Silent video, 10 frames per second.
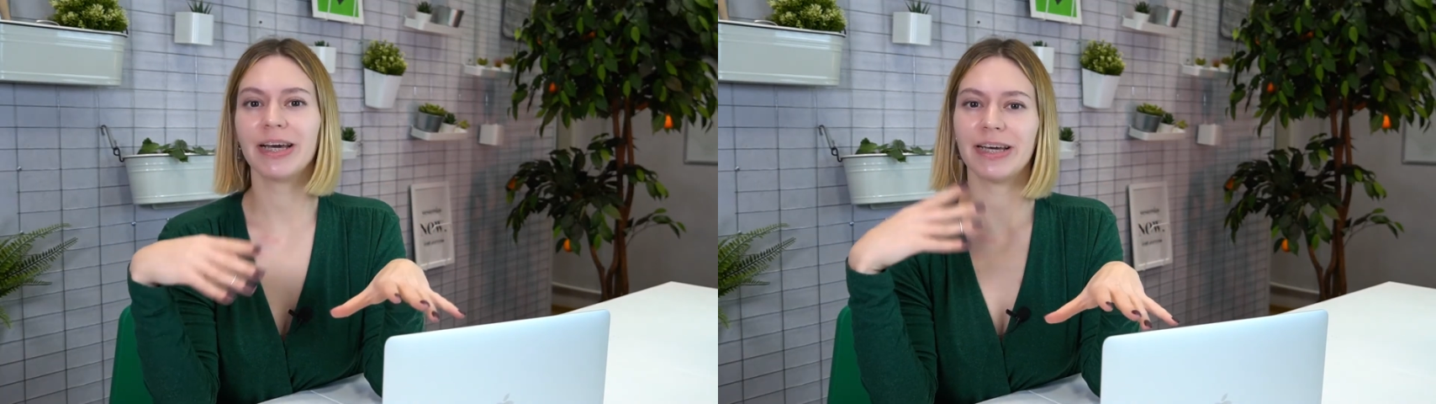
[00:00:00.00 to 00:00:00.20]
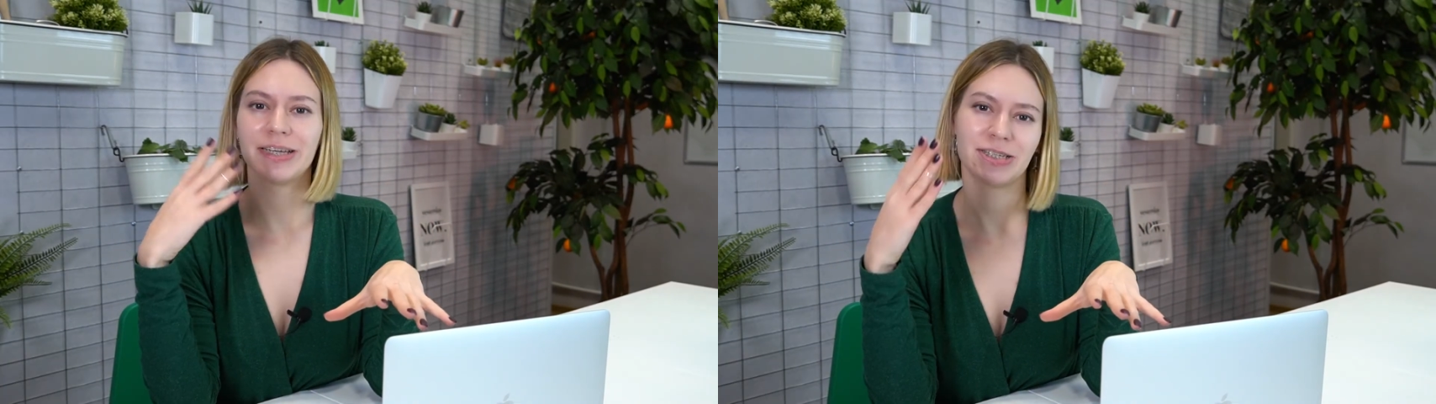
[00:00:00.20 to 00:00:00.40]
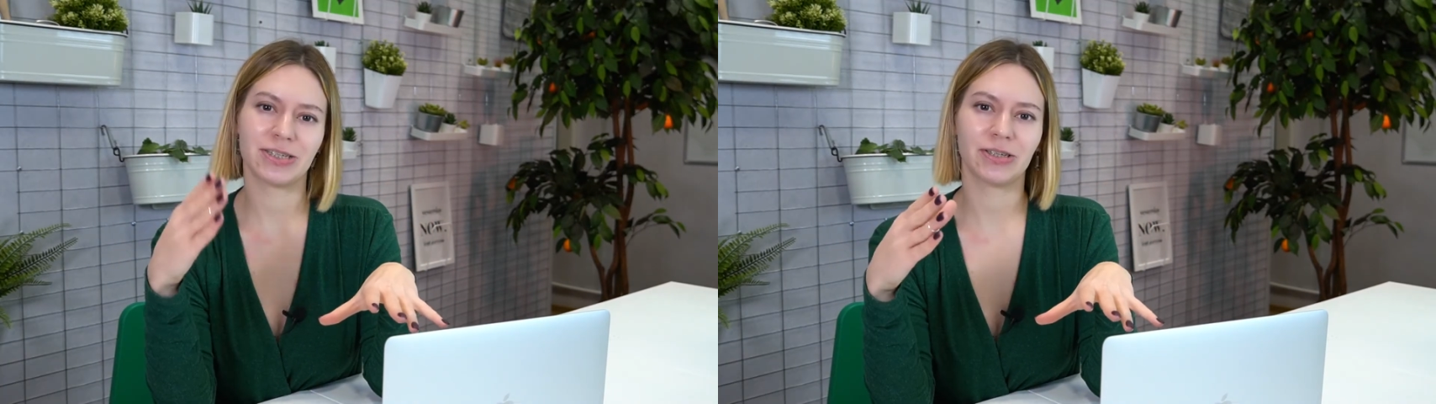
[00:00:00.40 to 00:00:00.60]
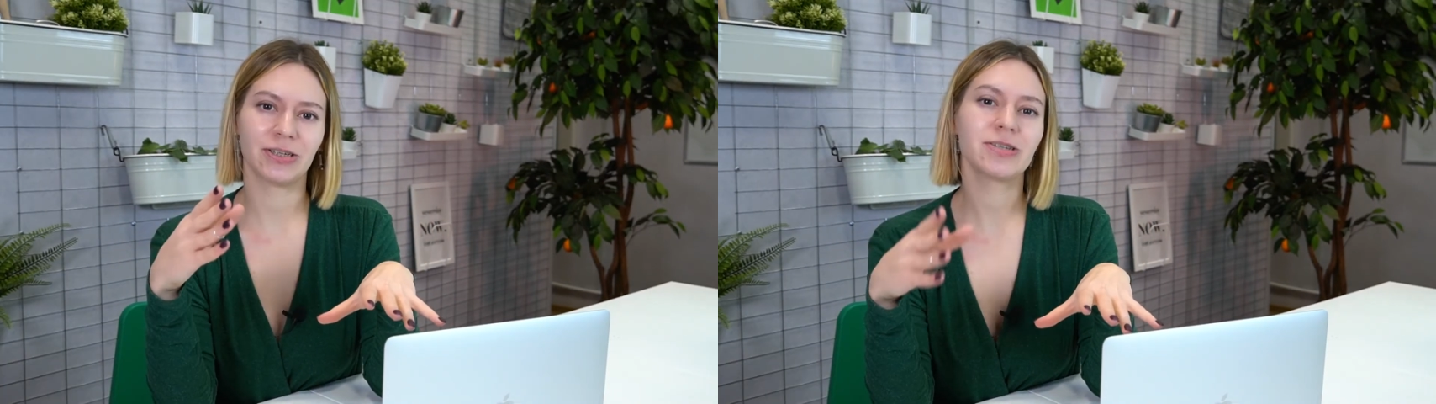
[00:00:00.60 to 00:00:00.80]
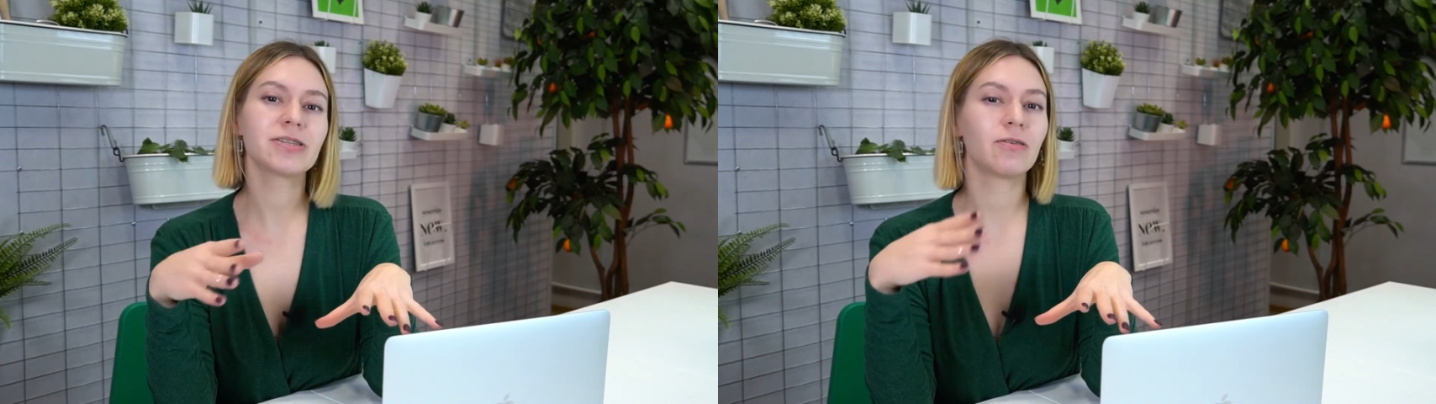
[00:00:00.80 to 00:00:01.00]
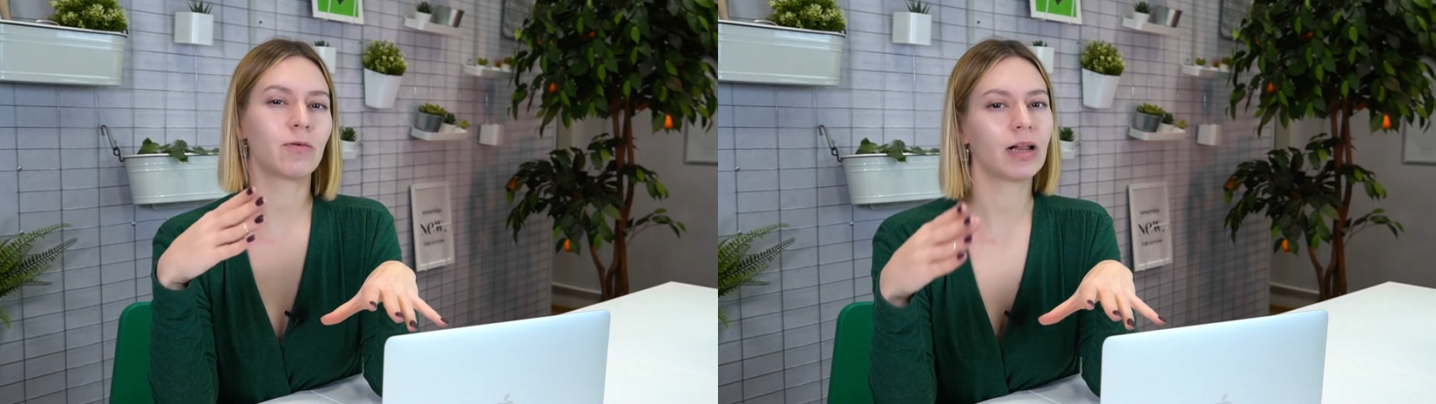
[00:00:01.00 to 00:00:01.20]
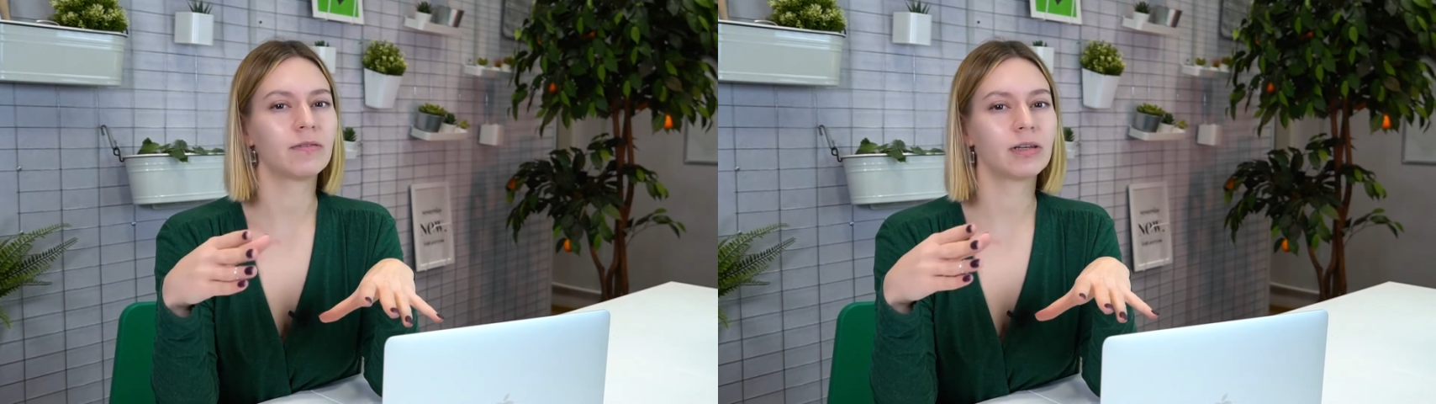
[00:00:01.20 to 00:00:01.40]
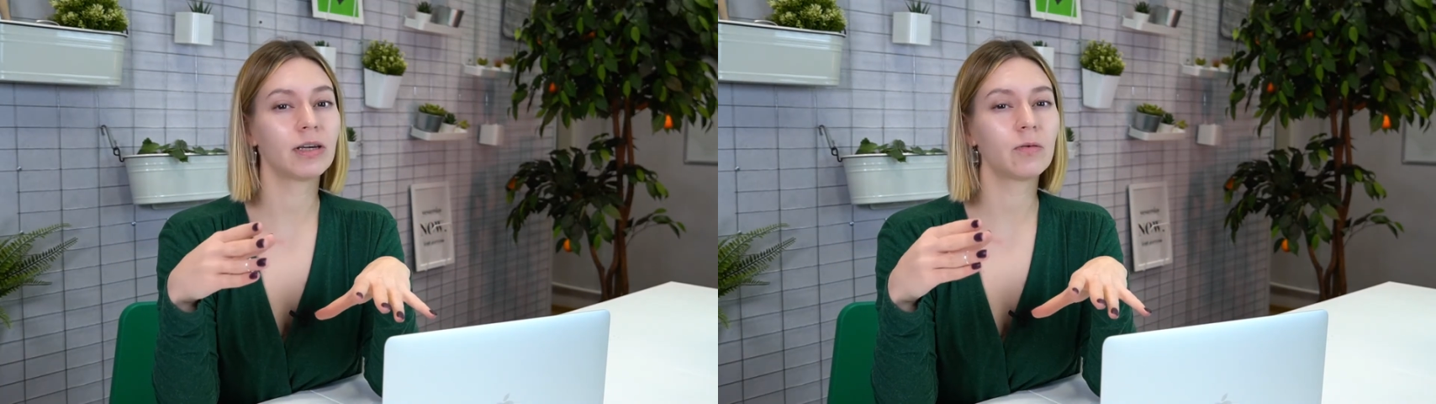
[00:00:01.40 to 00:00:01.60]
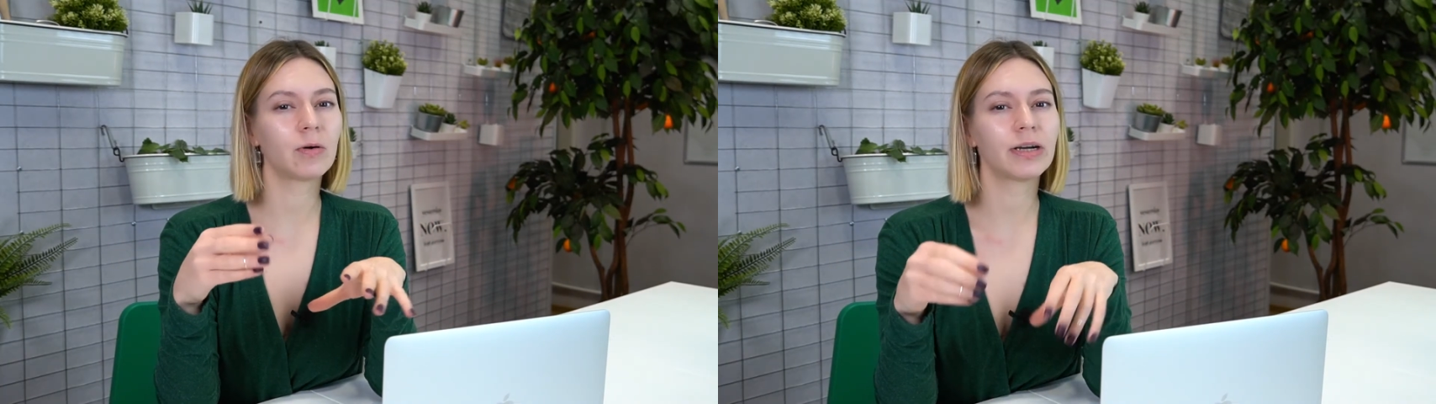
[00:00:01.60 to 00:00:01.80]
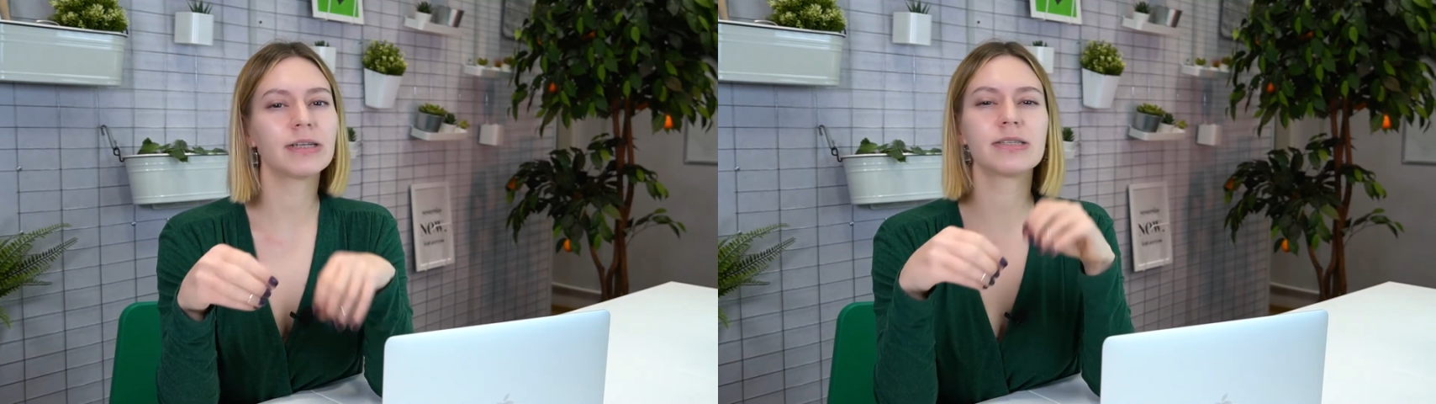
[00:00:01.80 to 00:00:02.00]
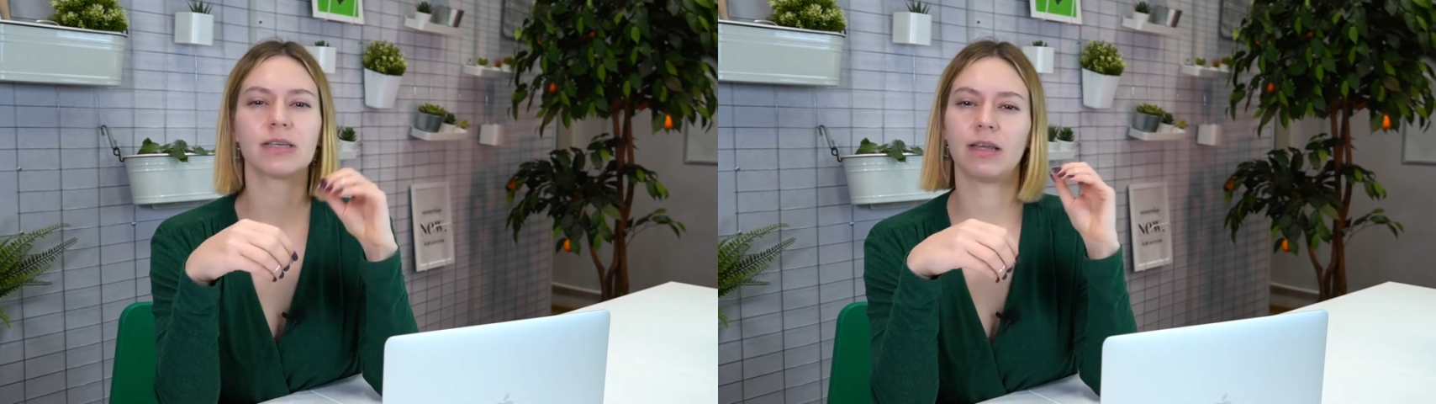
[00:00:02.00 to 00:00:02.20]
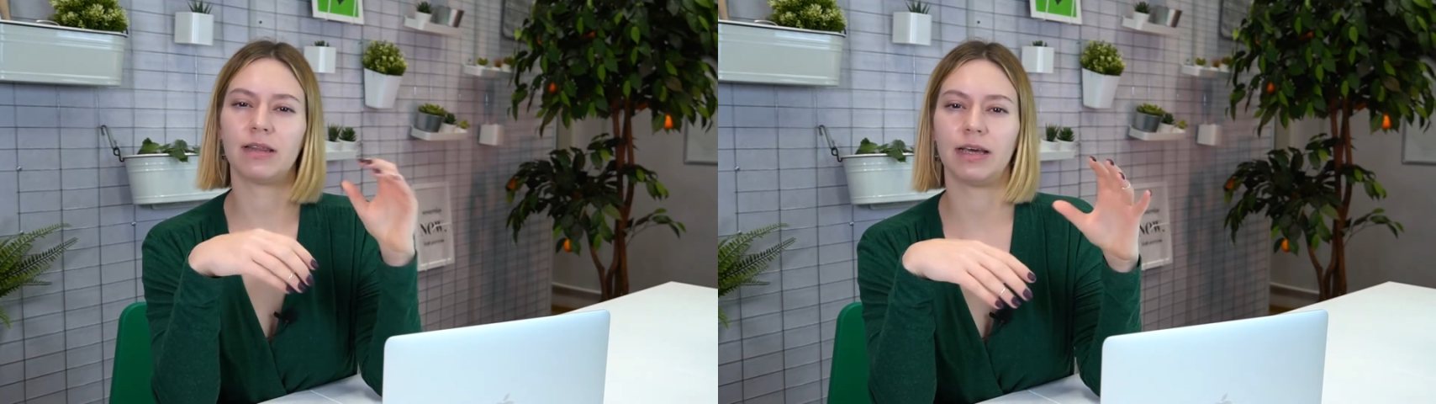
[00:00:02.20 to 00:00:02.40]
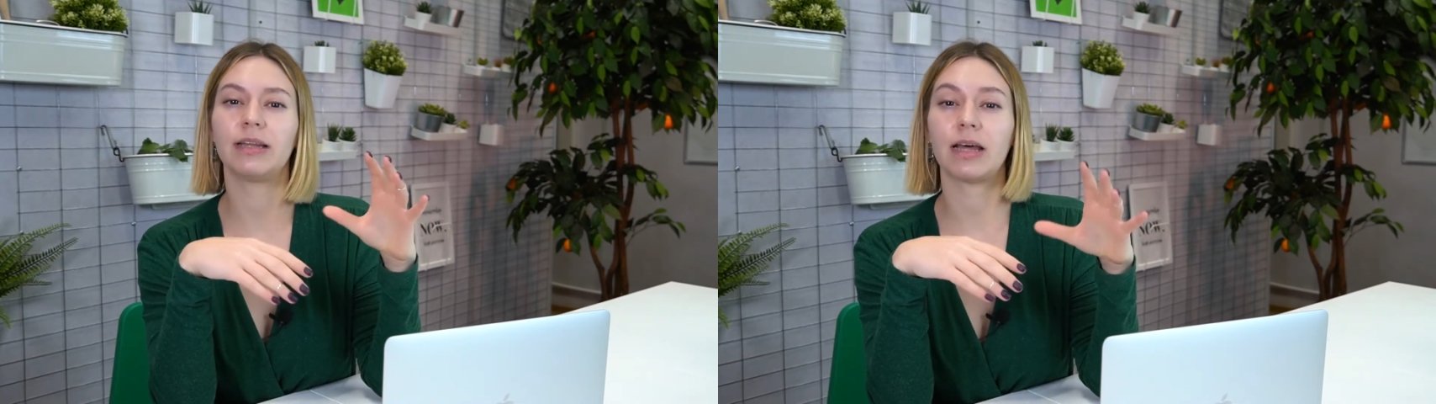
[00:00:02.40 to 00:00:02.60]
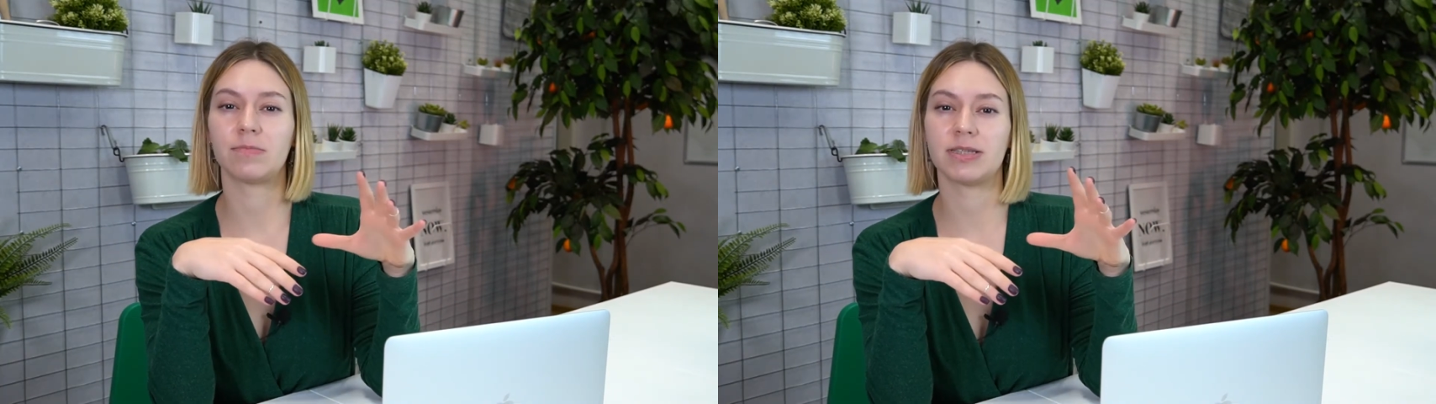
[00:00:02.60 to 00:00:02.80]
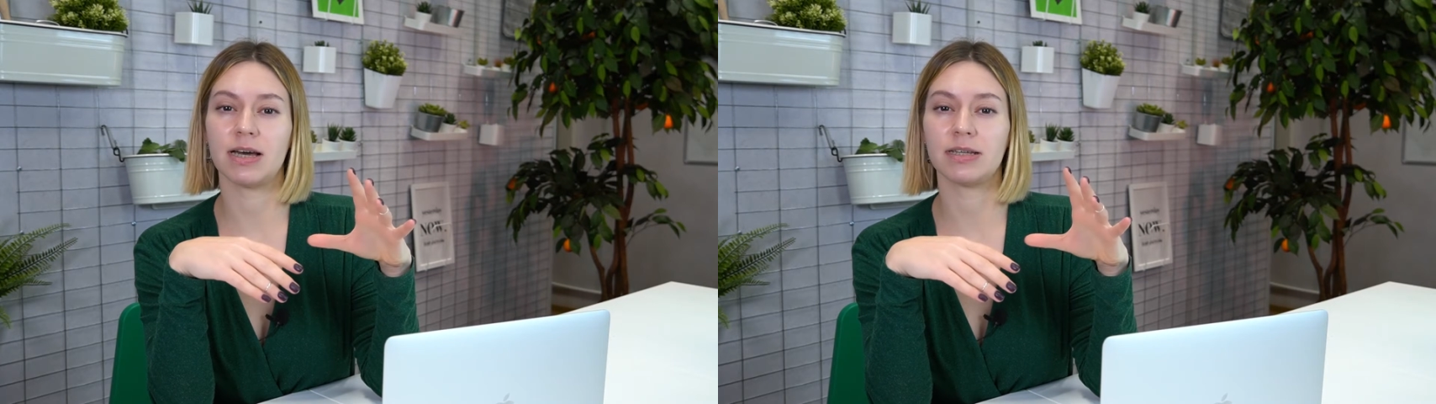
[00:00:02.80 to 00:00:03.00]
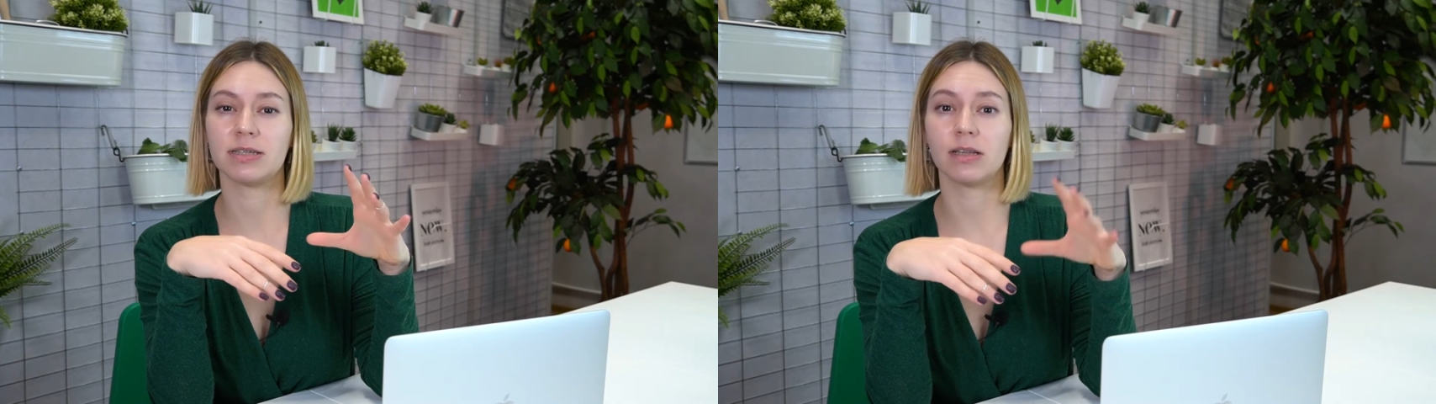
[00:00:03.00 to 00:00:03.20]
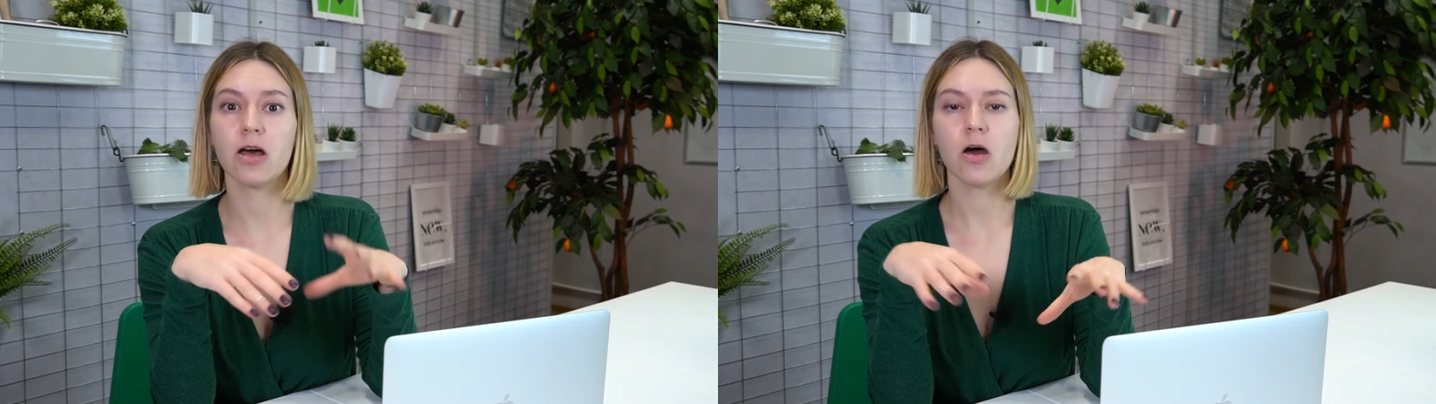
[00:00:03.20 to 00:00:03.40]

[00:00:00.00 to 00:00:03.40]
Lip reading: is to use the relevant keywords in the in-app title.